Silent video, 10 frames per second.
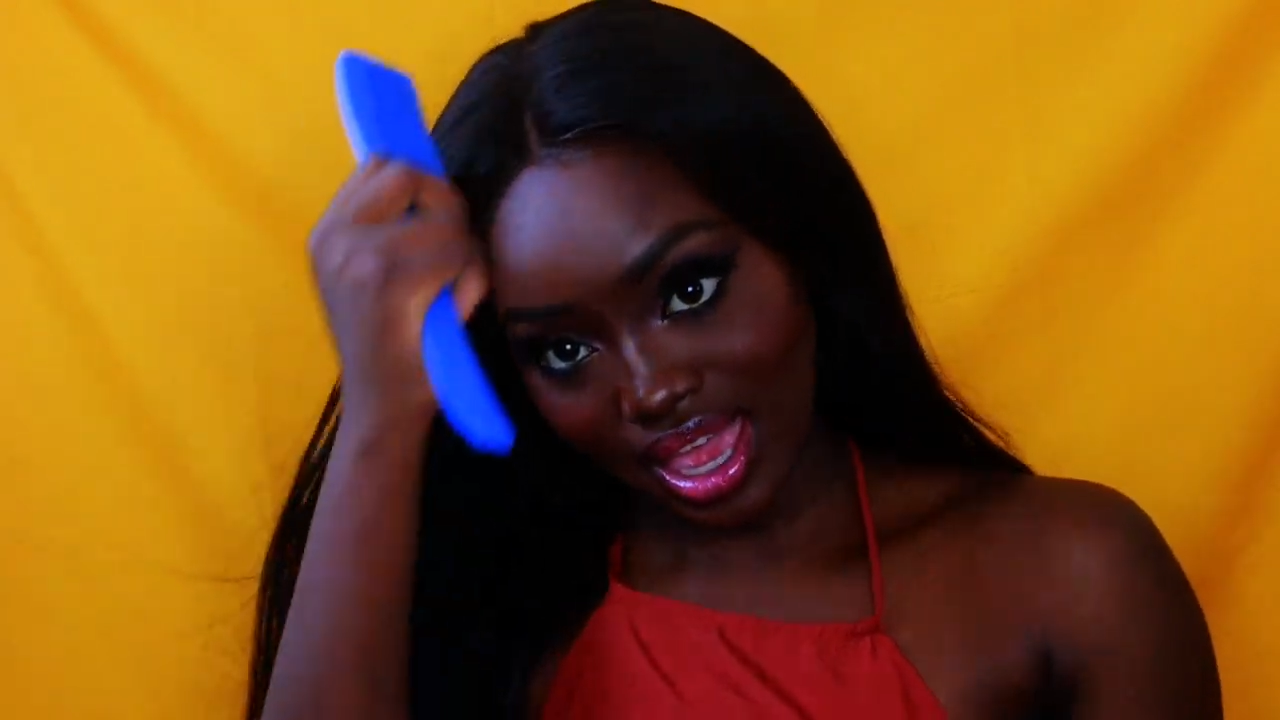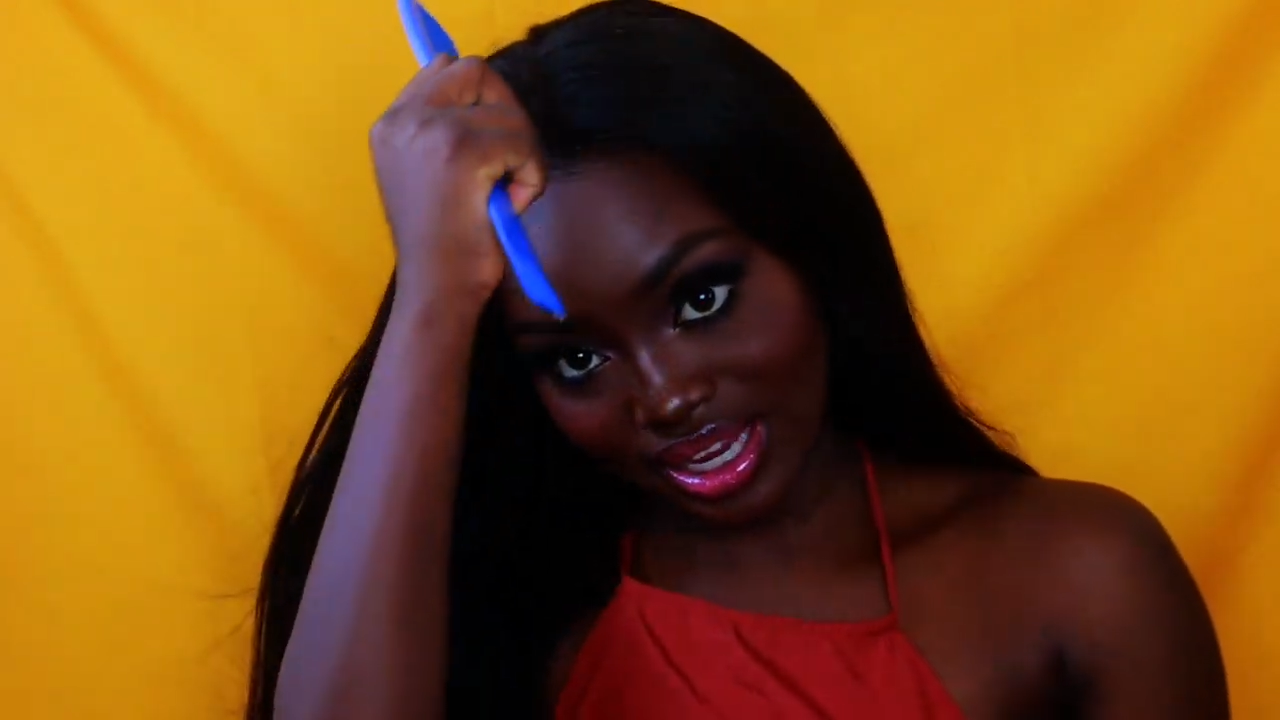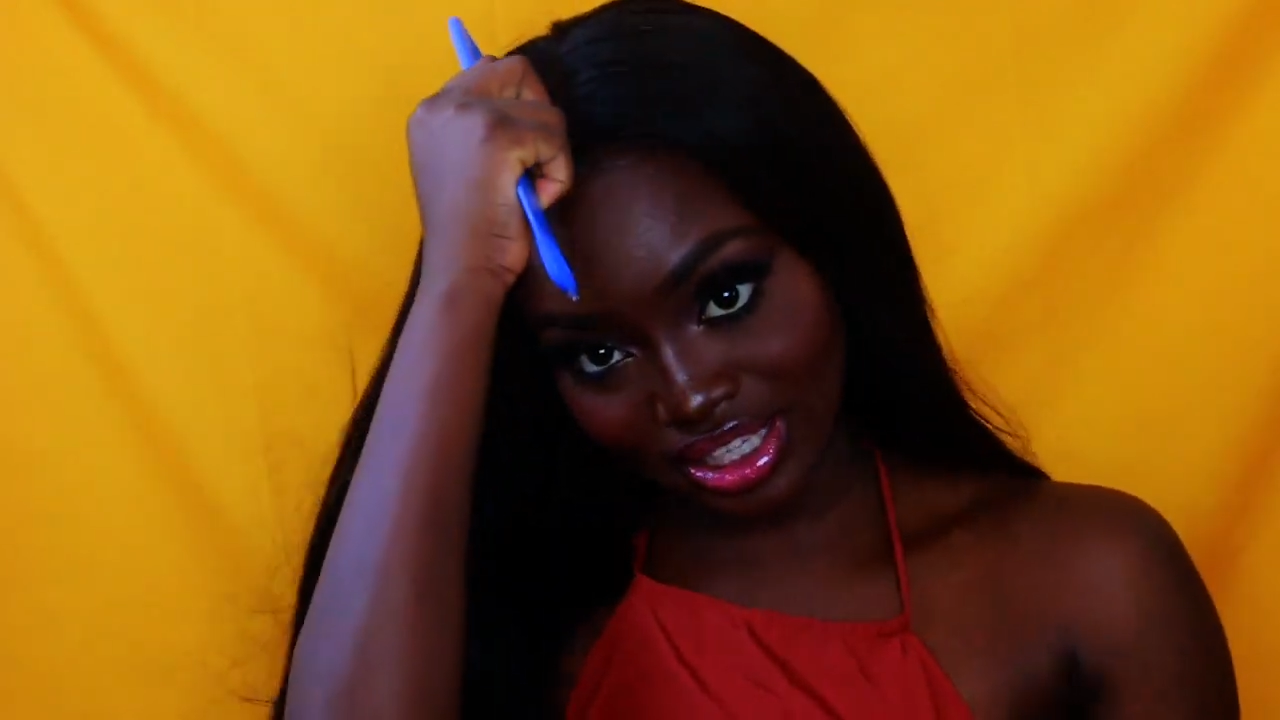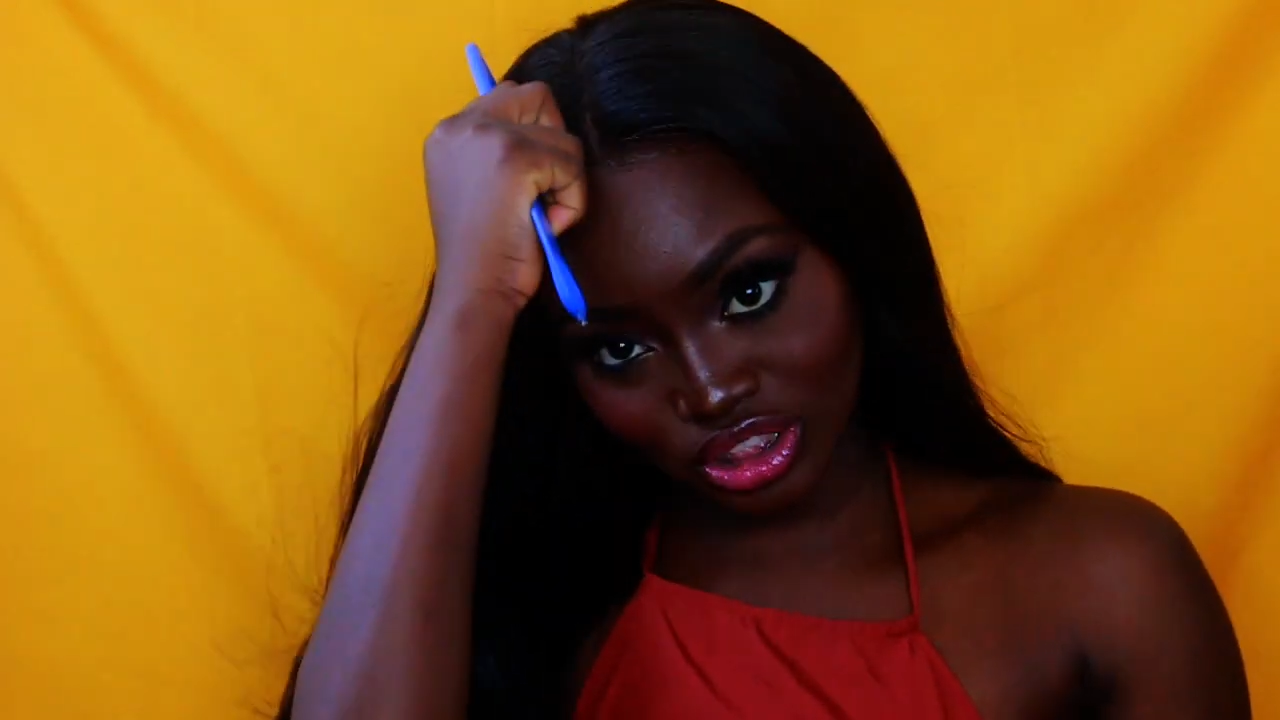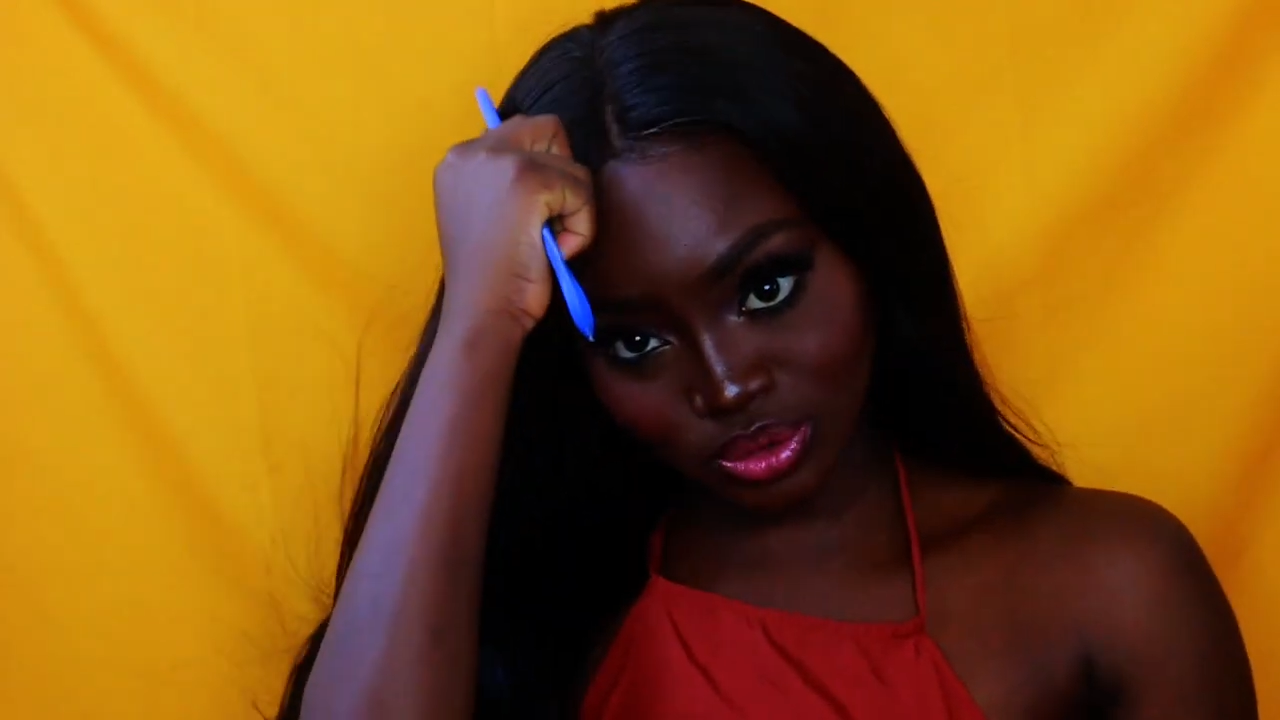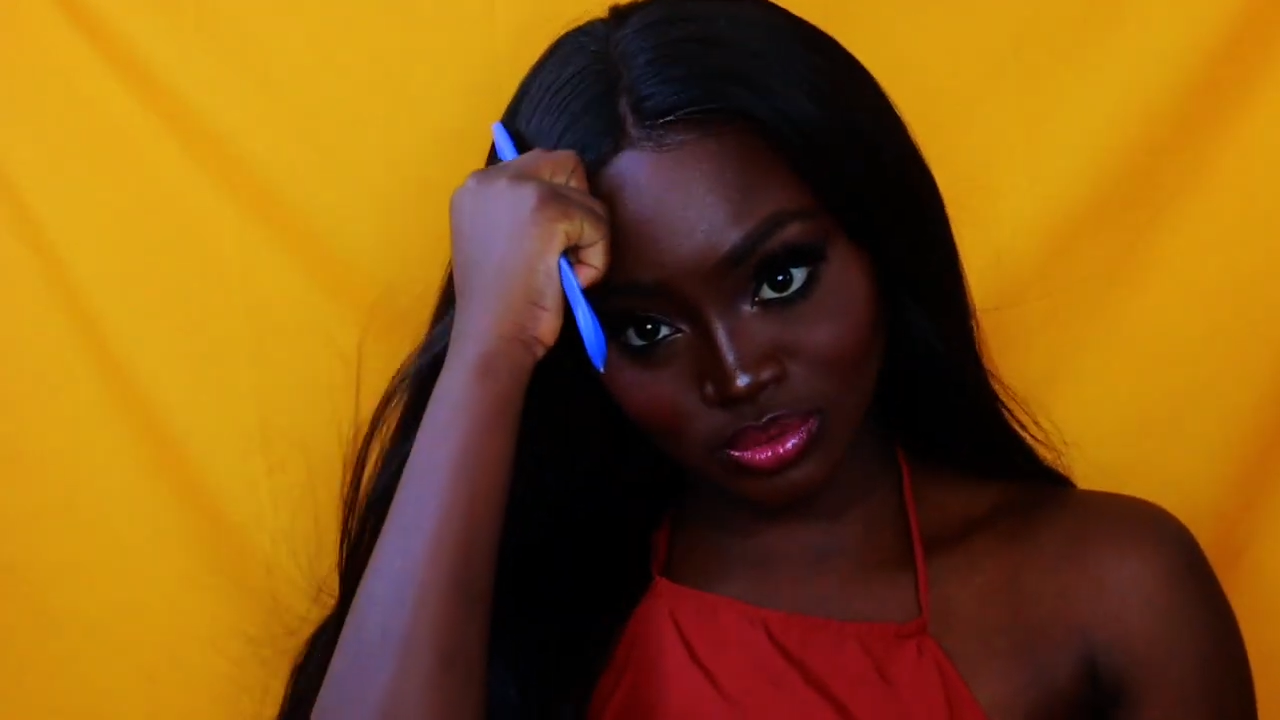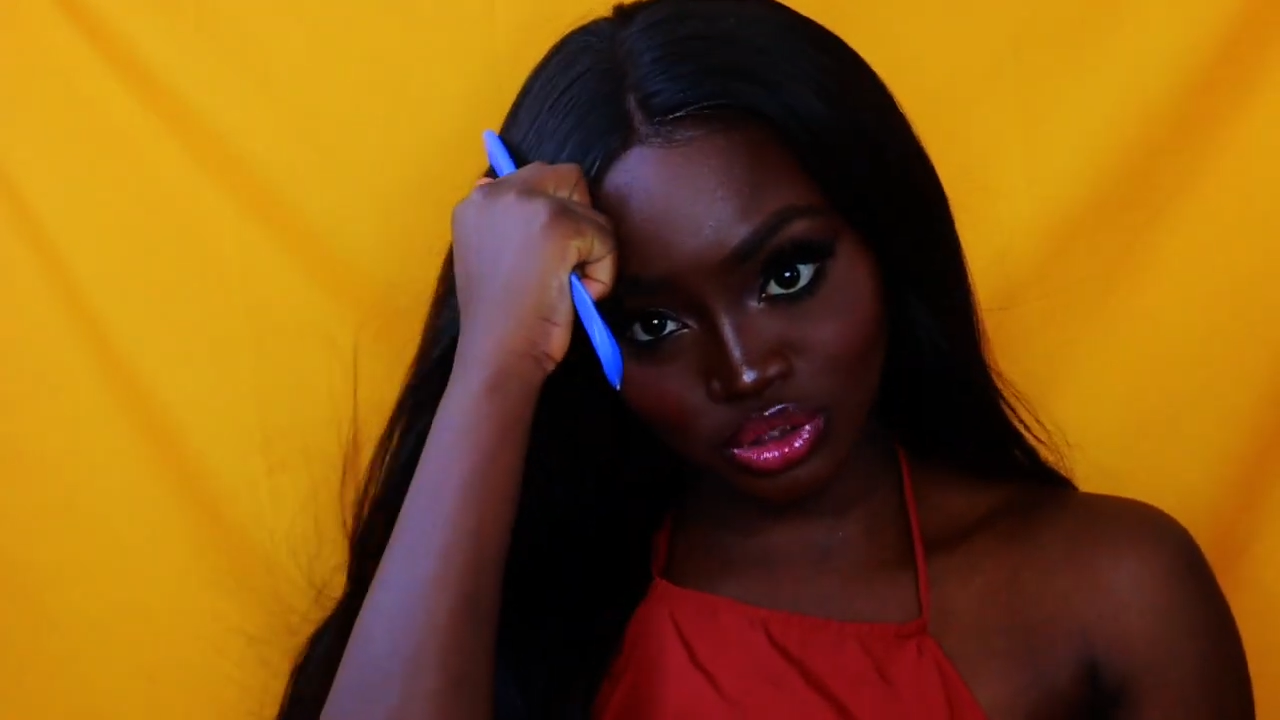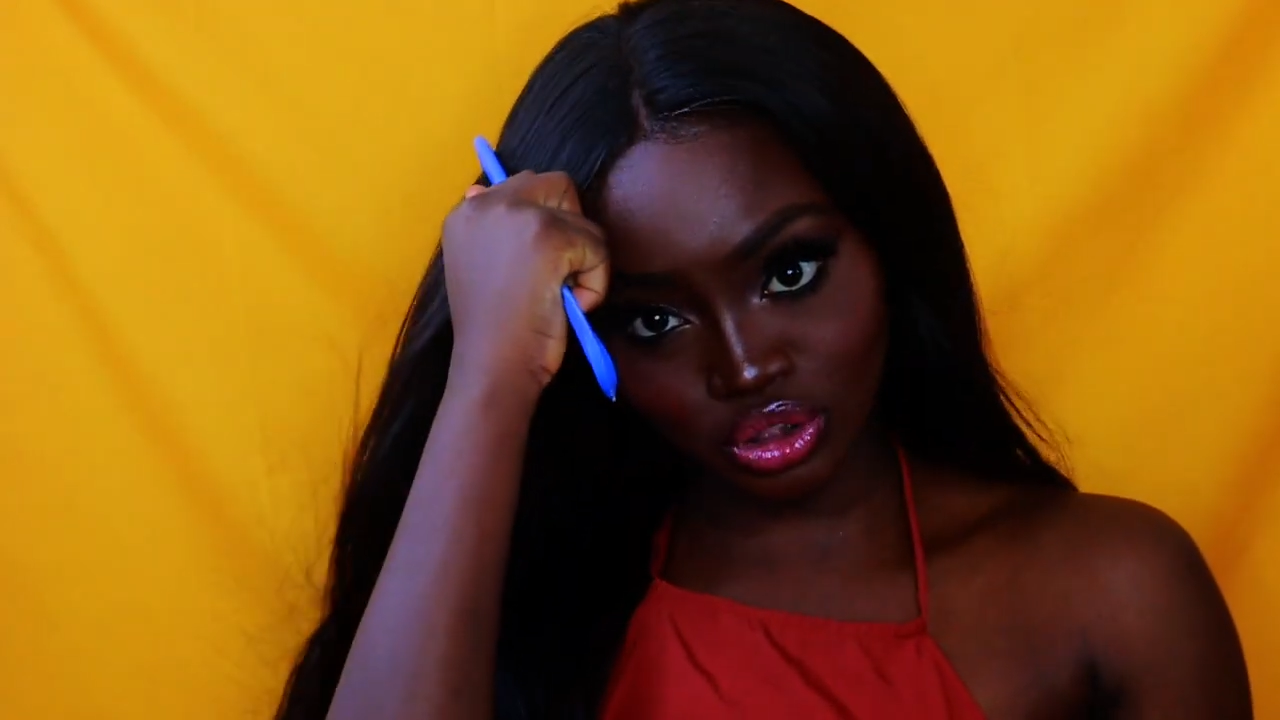And I just want